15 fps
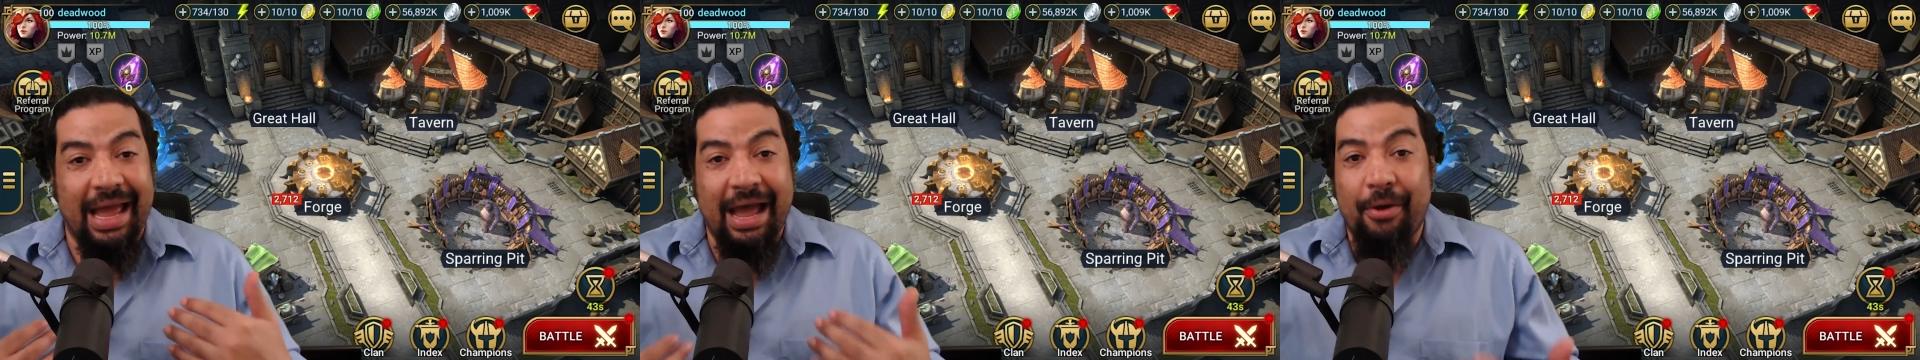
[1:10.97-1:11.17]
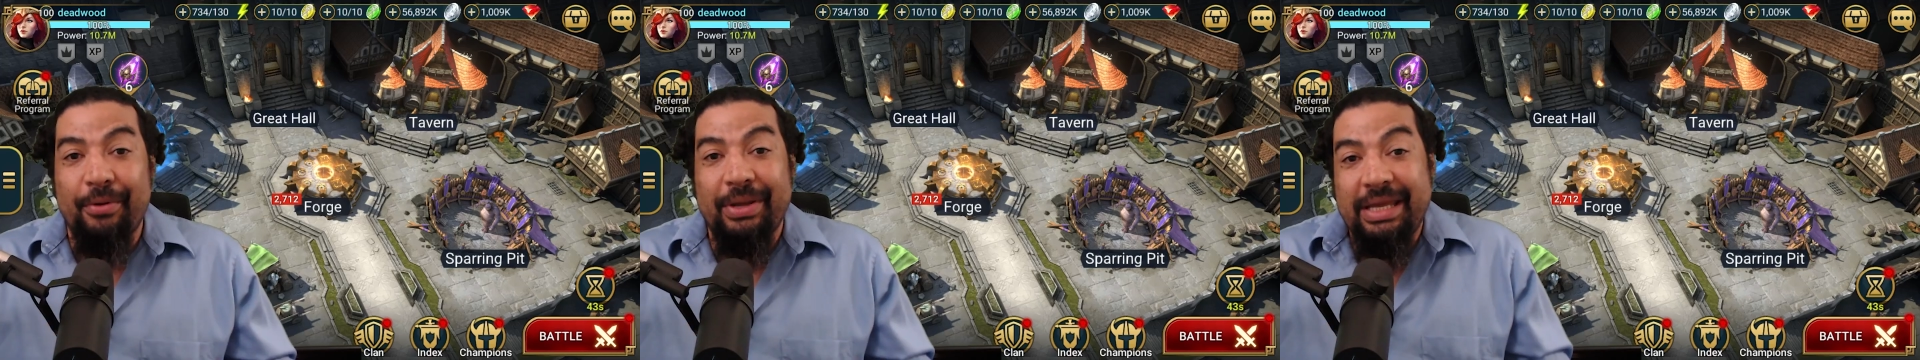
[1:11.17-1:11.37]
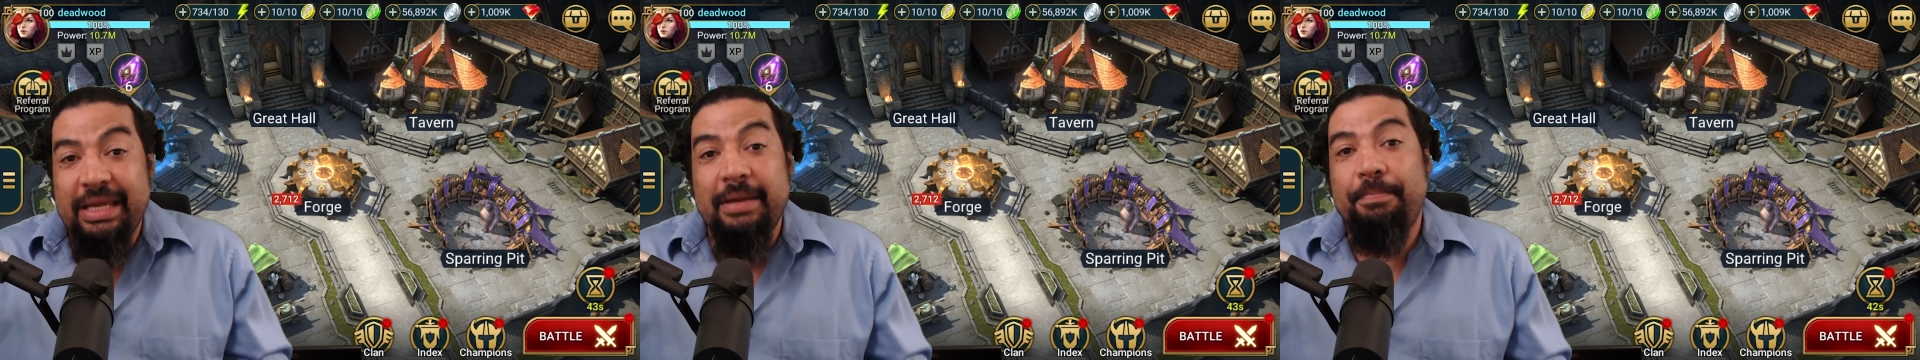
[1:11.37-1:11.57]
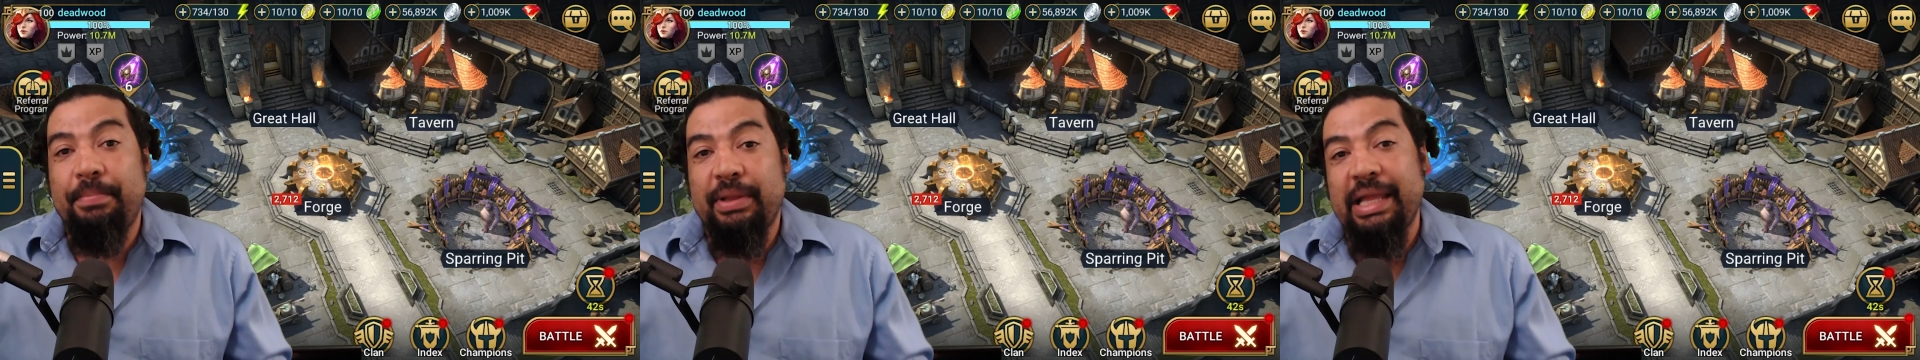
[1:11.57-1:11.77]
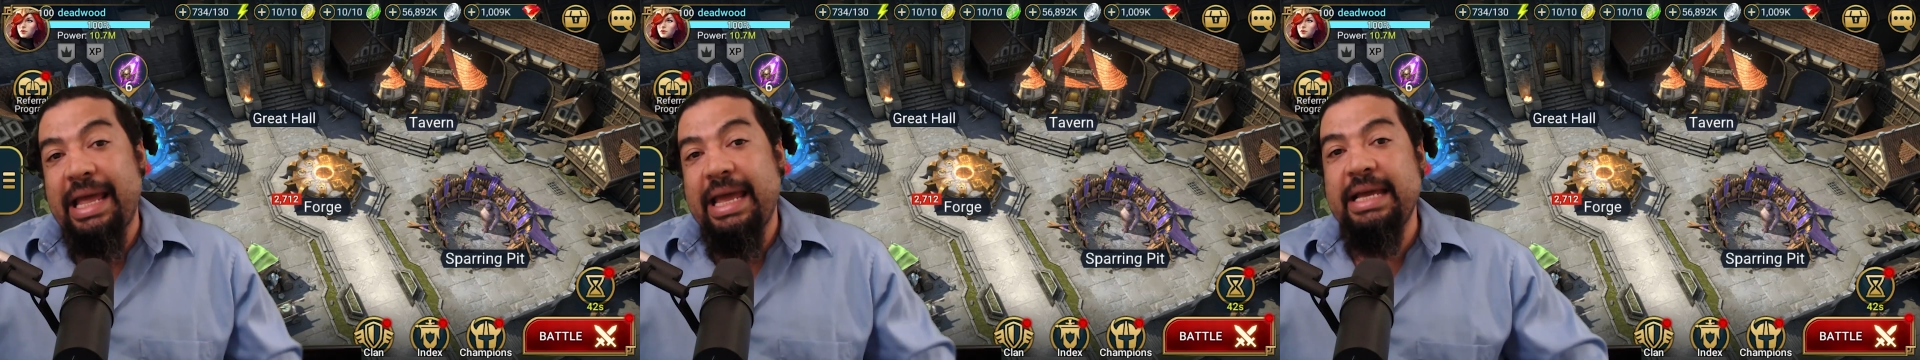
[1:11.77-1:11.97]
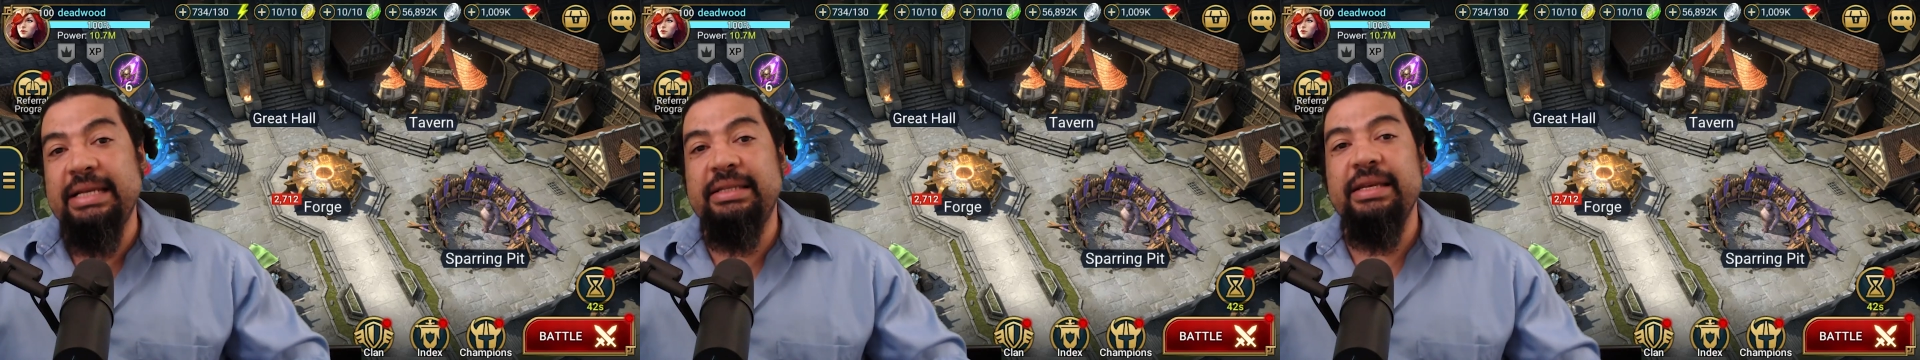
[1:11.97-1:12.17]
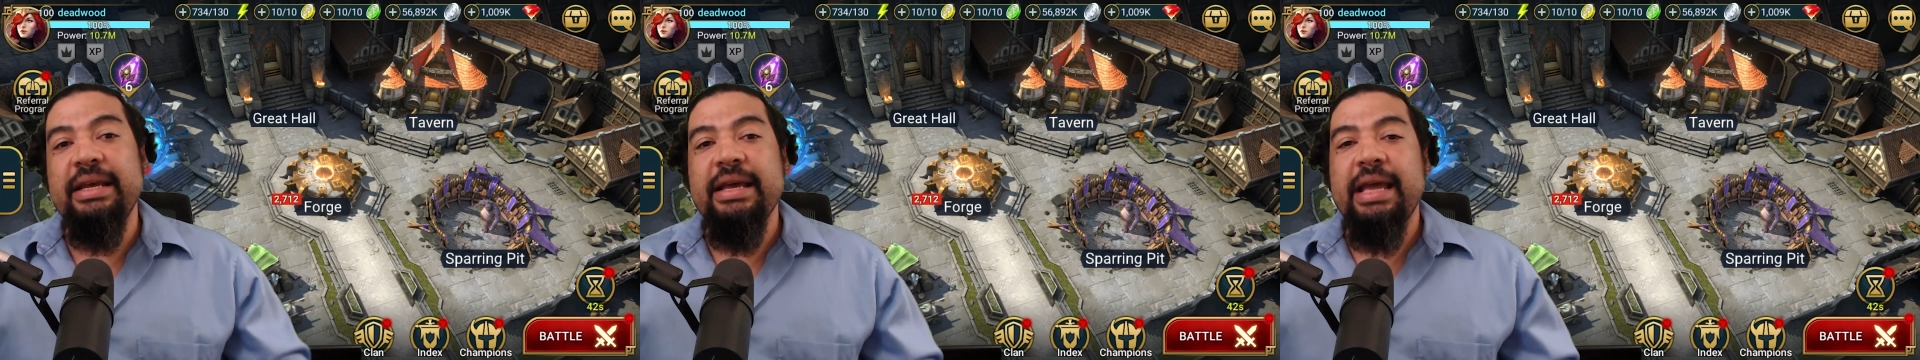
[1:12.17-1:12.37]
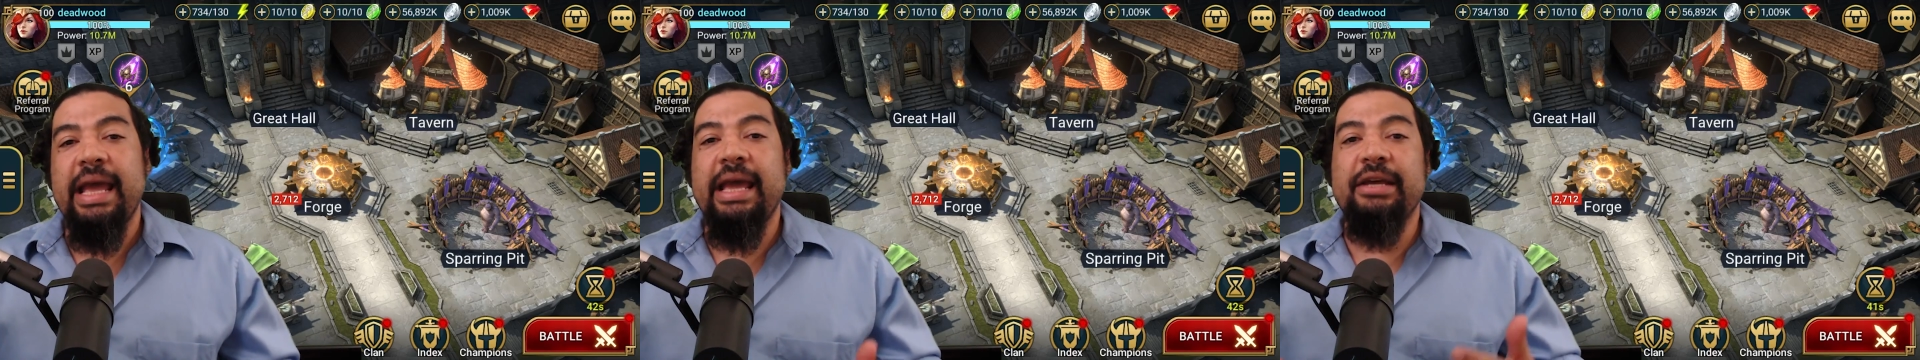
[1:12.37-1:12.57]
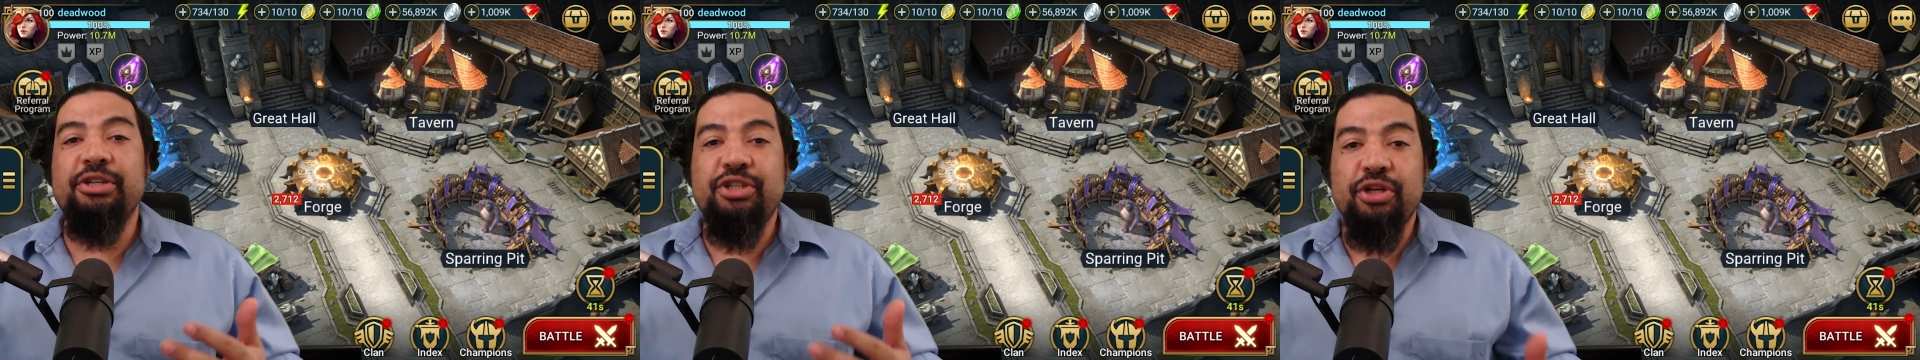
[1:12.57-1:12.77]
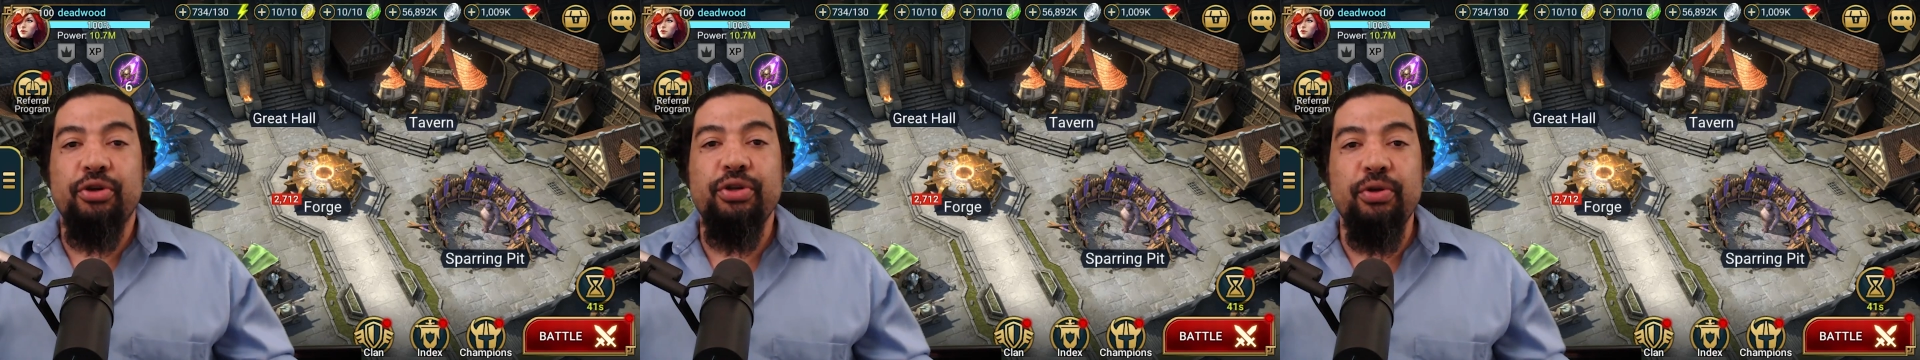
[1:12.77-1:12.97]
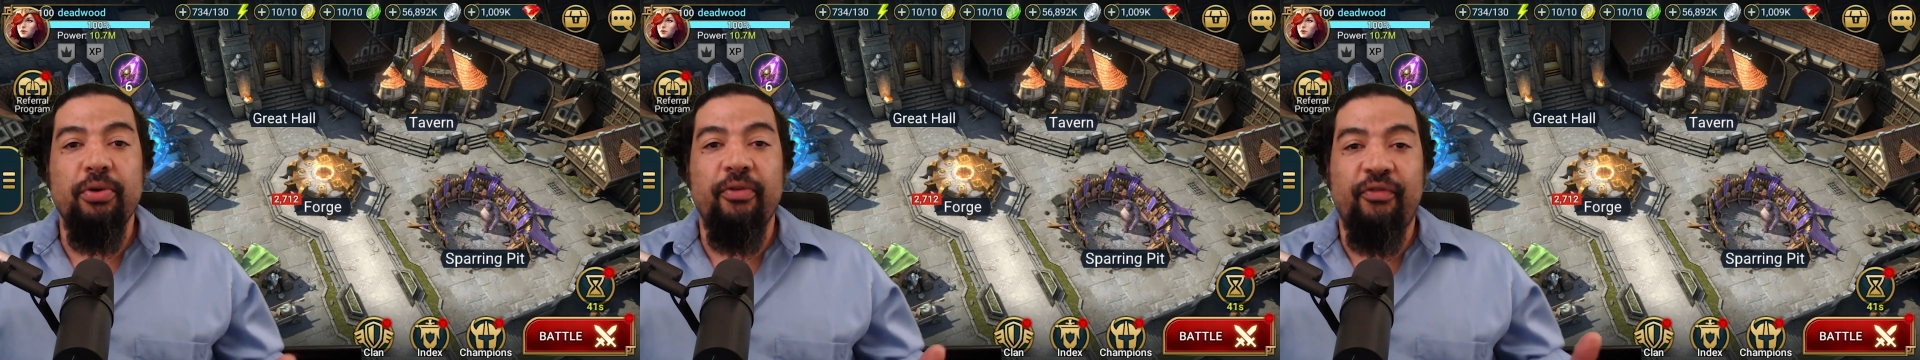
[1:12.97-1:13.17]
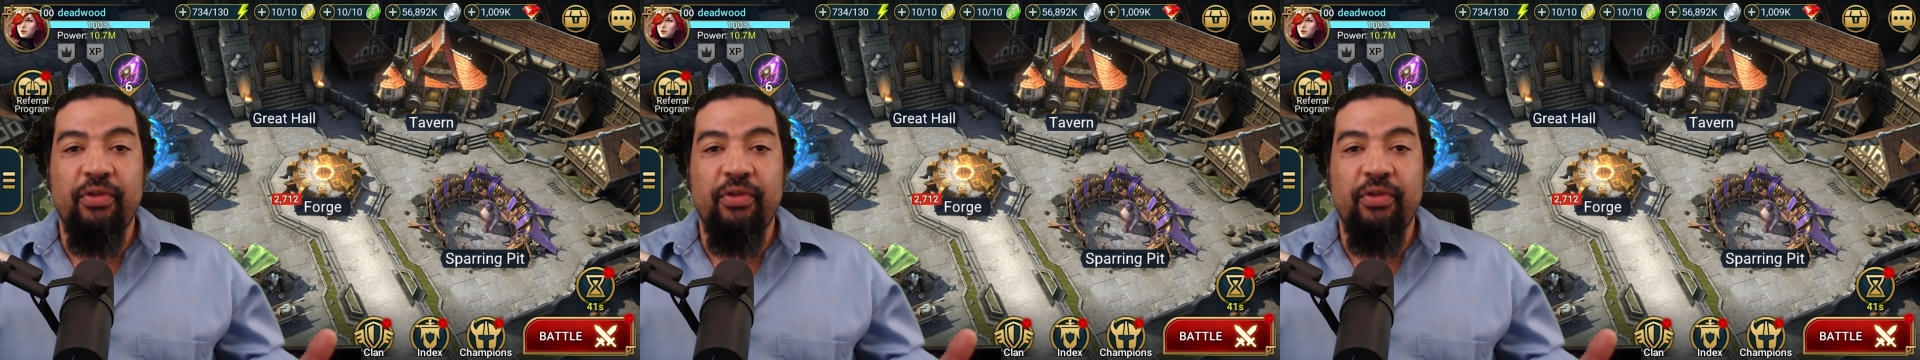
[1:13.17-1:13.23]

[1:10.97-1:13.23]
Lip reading: how he plays, and show you a